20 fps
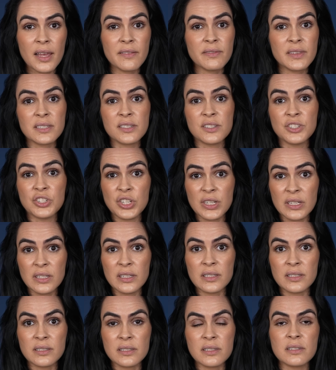and this
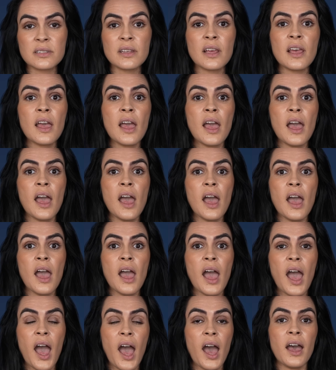genius
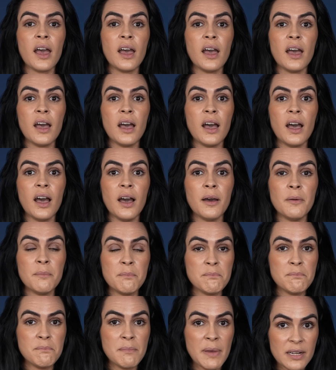at a
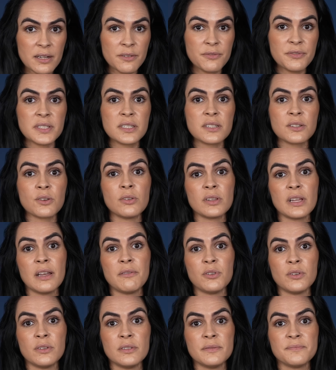metaphysical
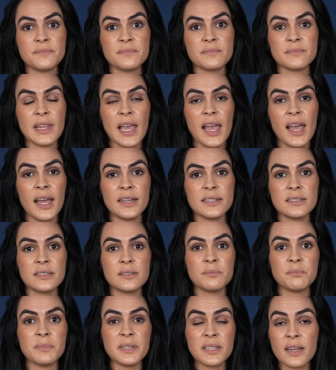level.
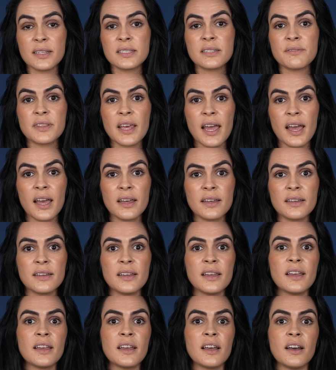And because of that,
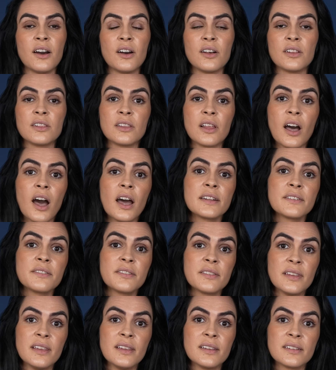a lot of
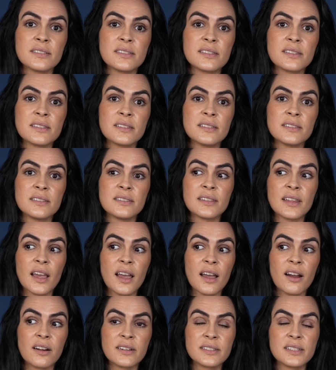things
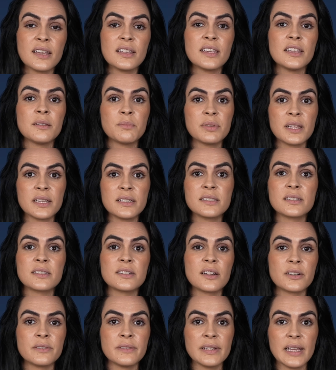that are taking place in
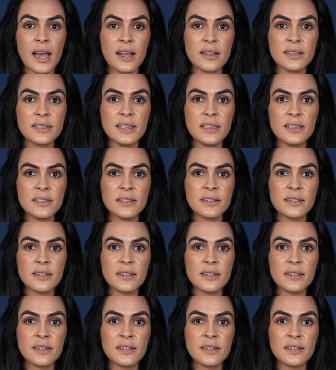our reality,